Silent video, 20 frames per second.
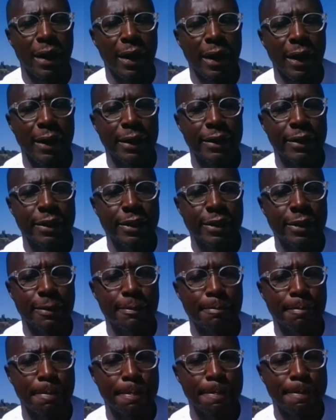And
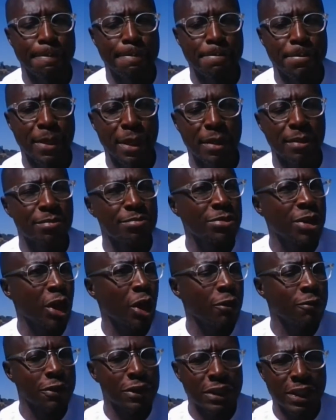The
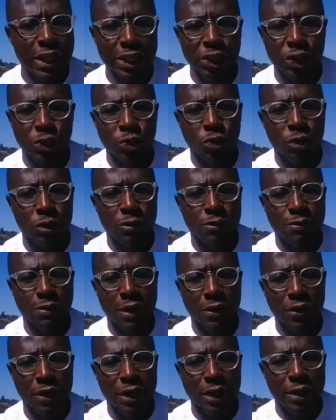conversation was
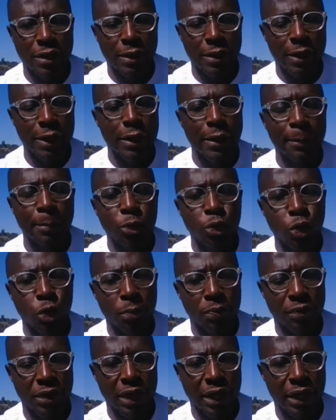very
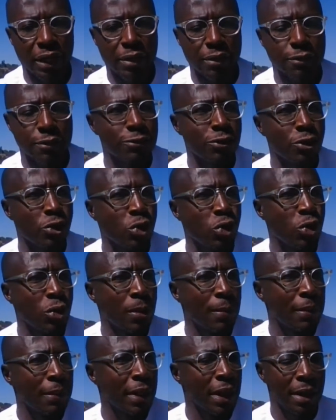inappropriate
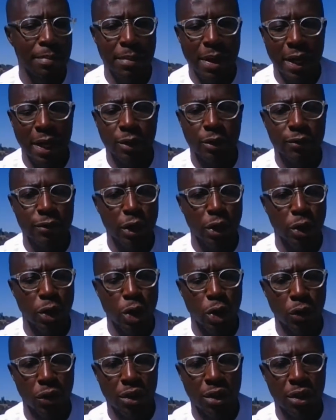for a man of the
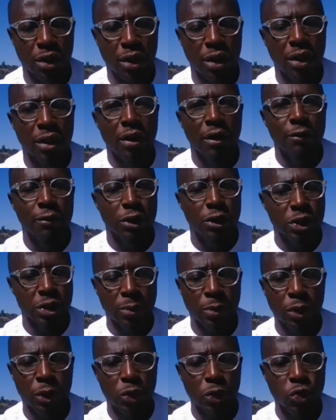cloth, for
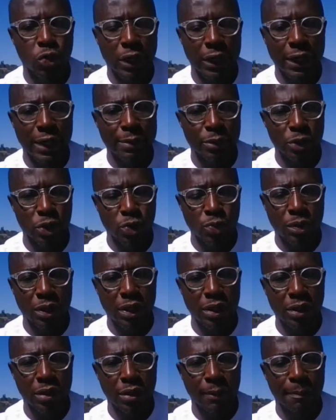someone who claims to
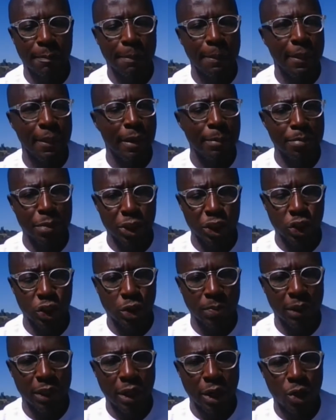be a
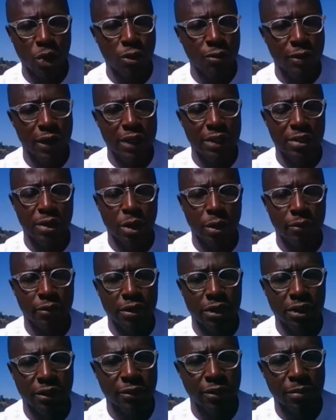bishop and occupies the
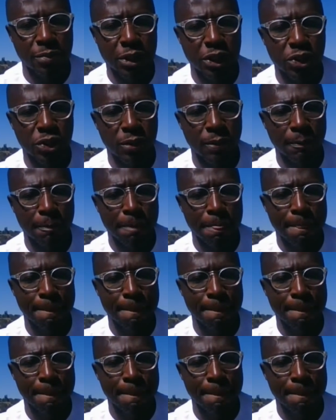office of a bishop,